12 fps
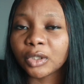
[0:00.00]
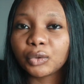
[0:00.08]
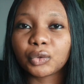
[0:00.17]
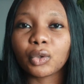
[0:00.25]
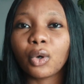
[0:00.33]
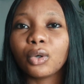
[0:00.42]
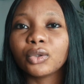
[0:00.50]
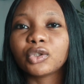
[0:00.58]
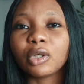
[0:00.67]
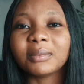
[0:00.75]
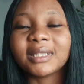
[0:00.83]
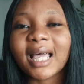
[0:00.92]
So
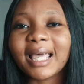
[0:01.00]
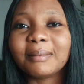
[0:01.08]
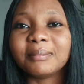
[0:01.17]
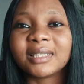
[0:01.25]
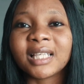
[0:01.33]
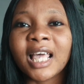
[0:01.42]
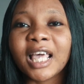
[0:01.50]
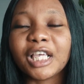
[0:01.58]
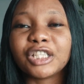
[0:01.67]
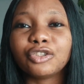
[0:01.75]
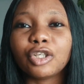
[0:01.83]
sometimes it's